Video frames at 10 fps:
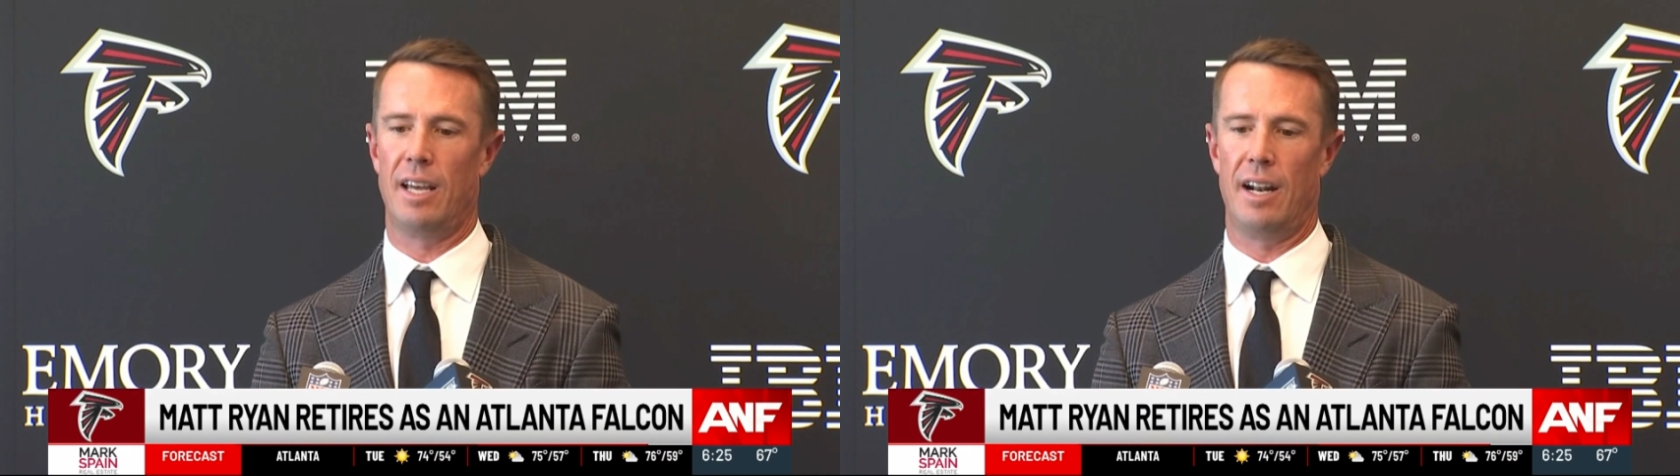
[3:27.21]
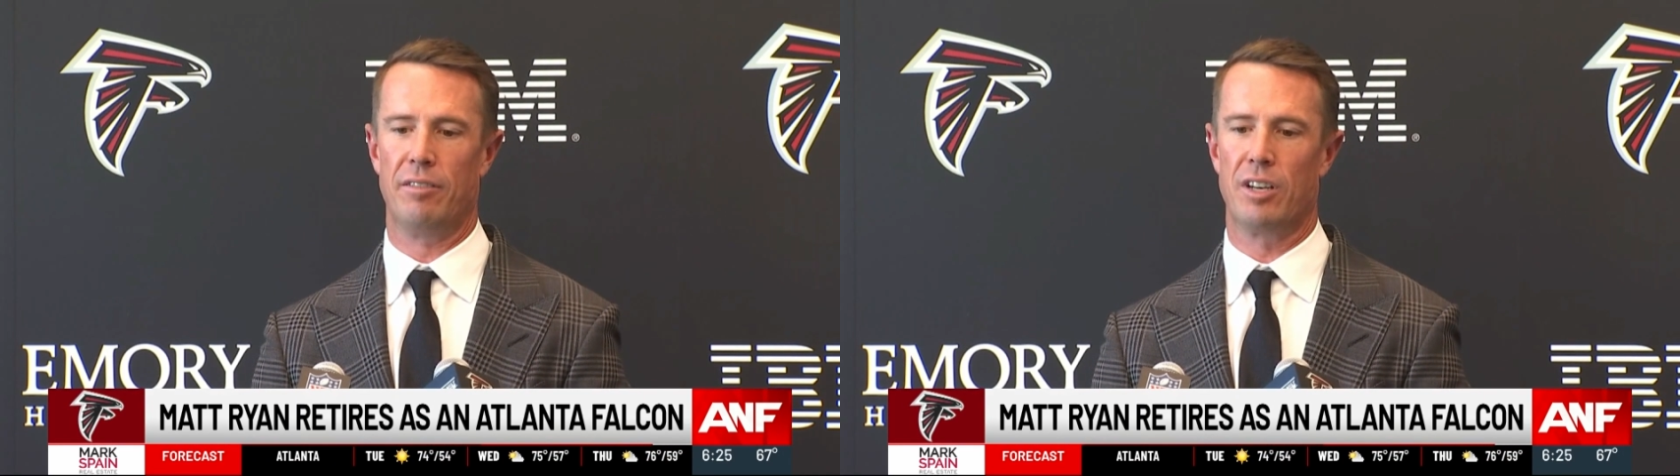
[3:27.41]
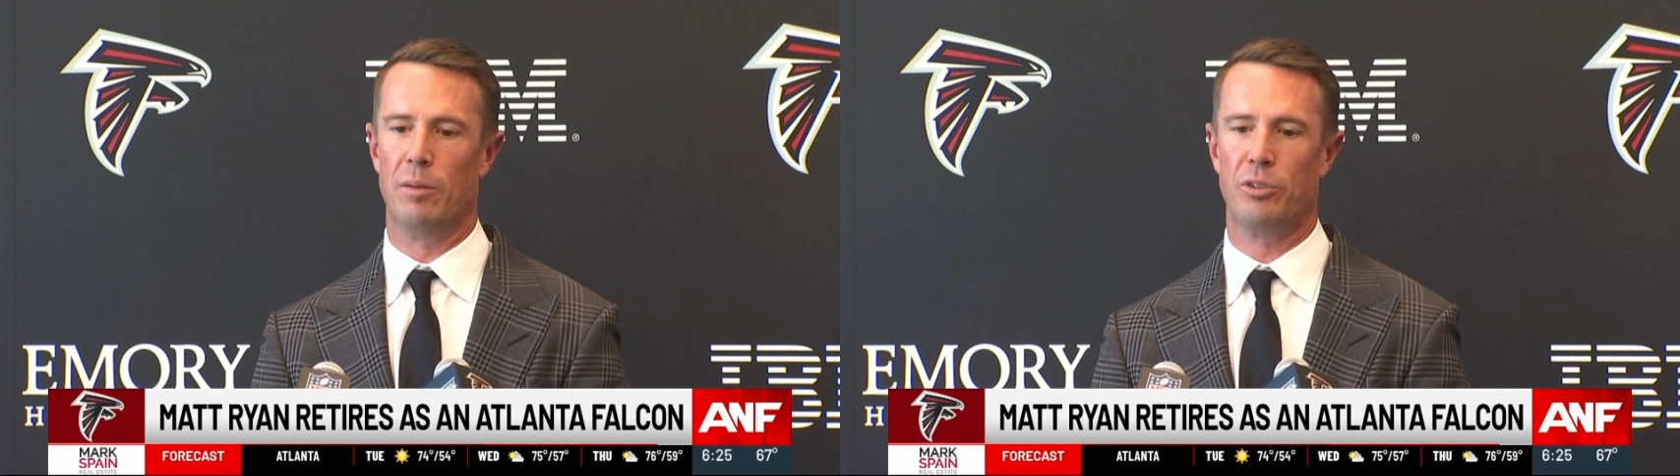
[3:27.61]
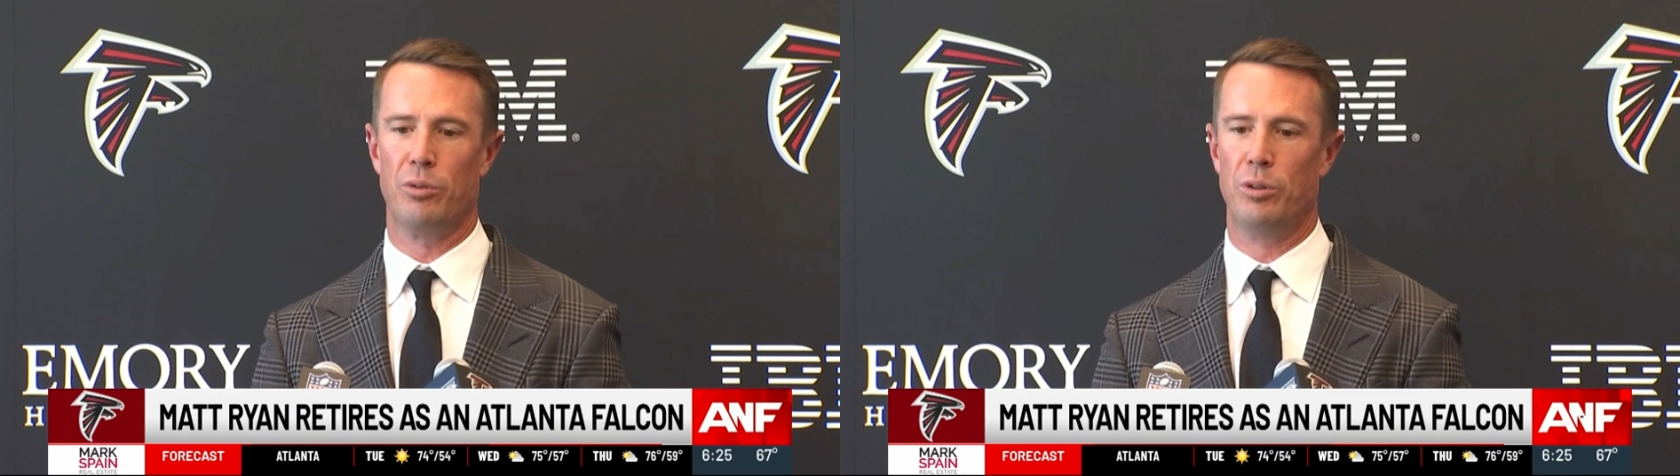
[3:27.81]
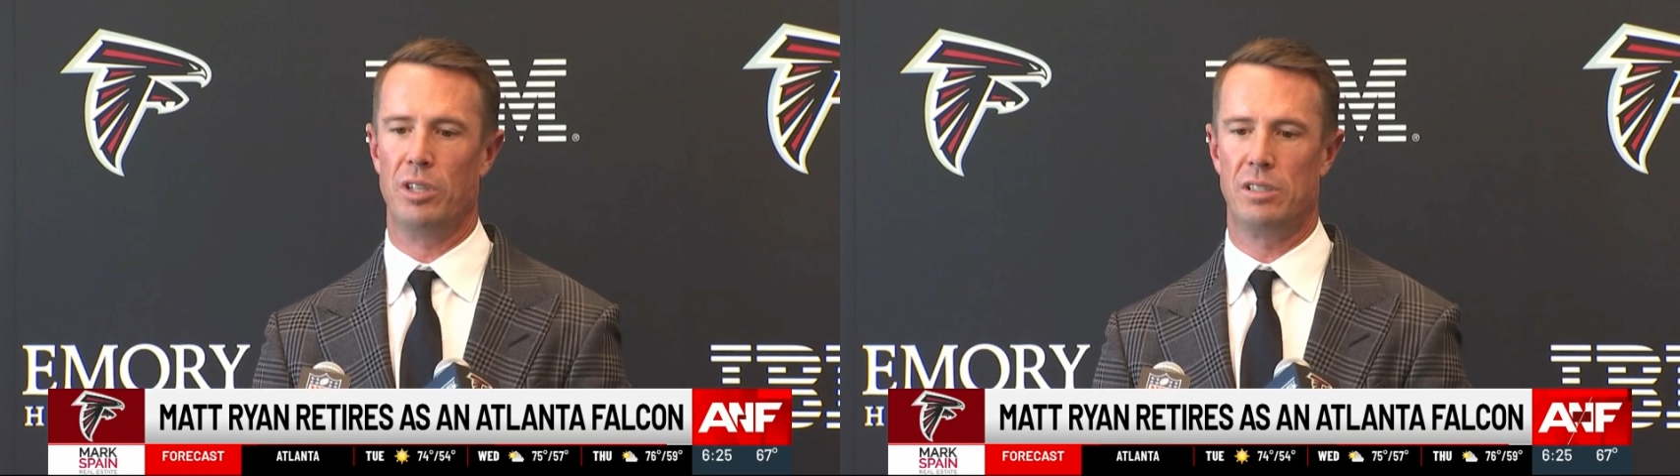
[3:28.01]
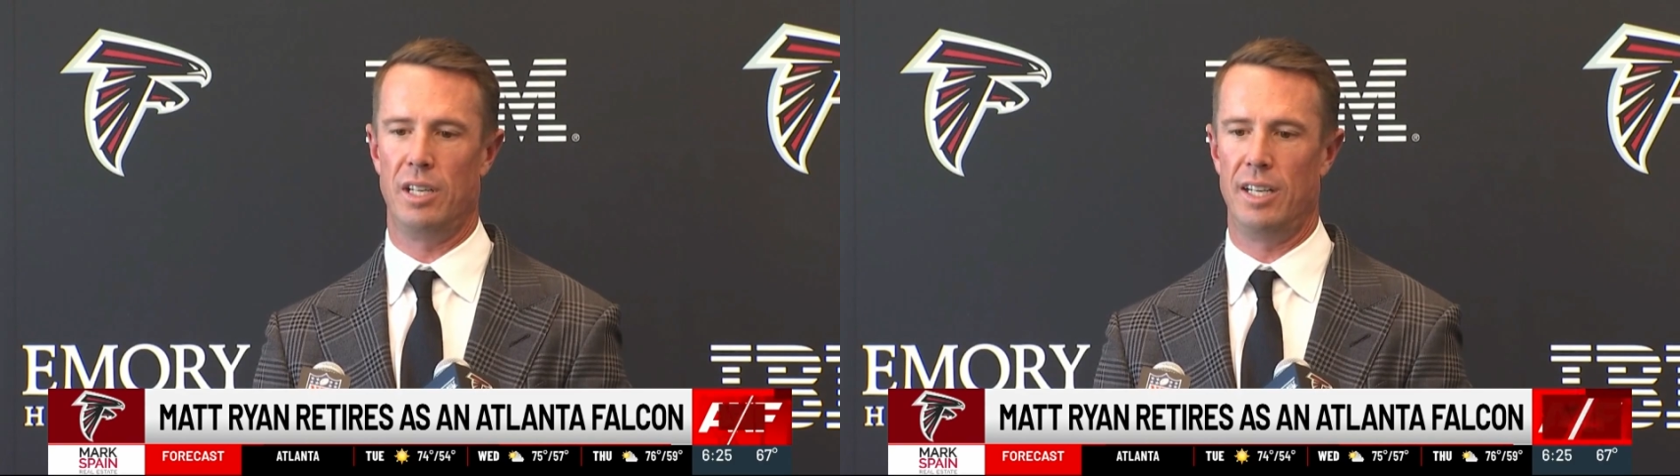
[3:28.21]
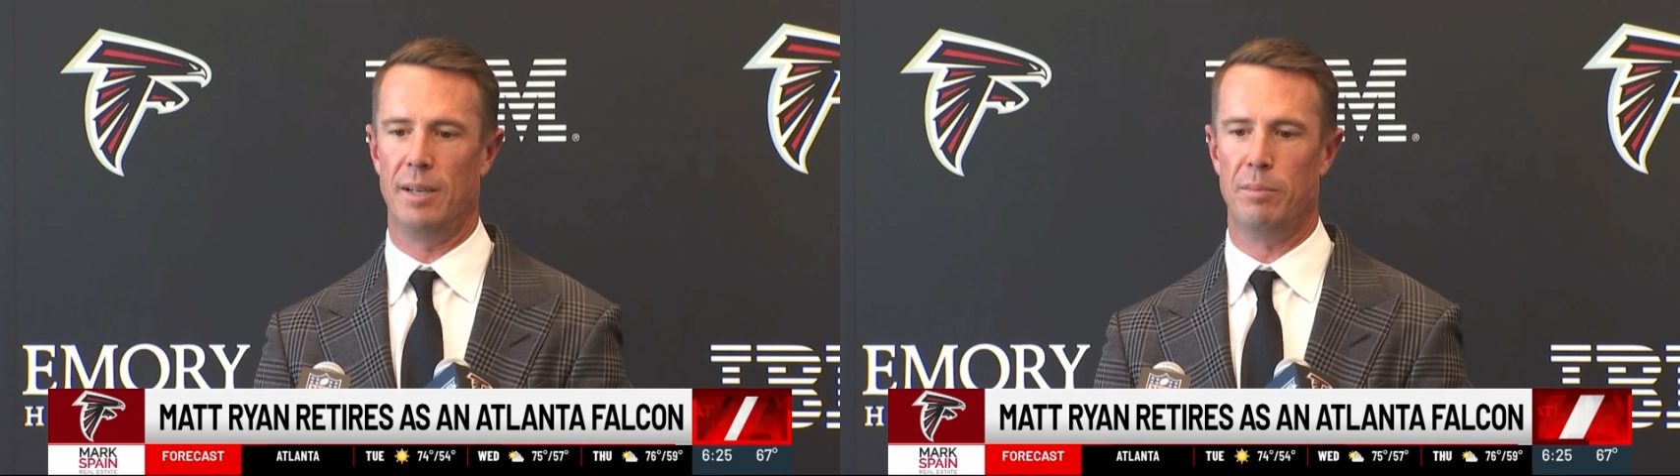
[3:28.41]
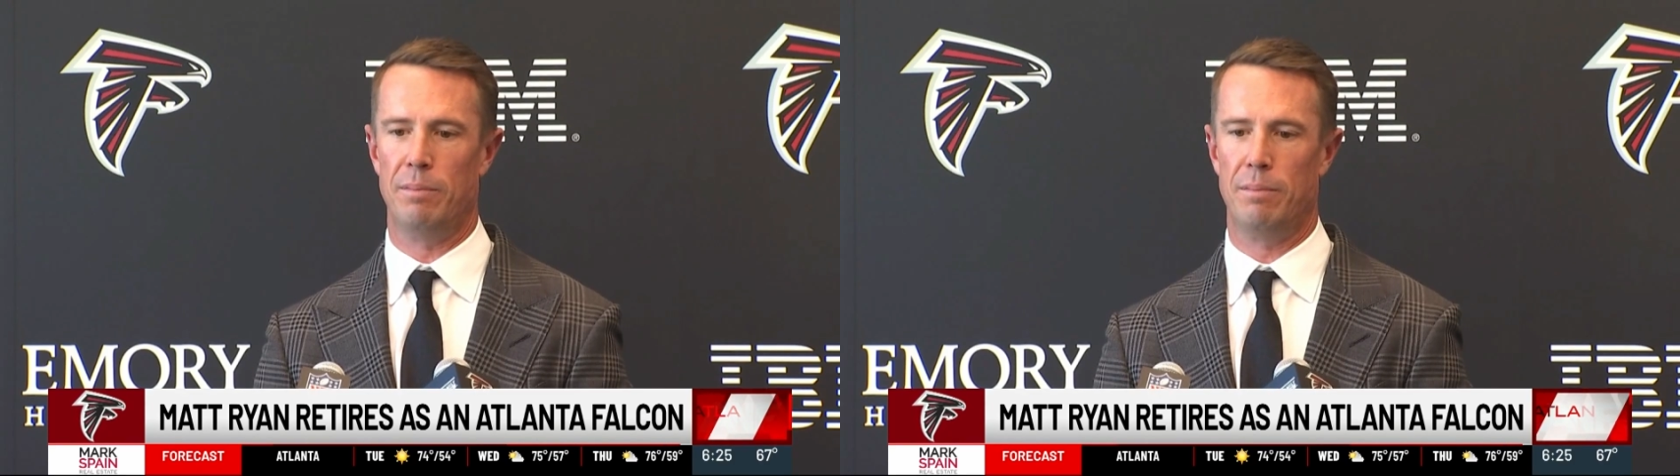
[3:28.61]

that have come through this city and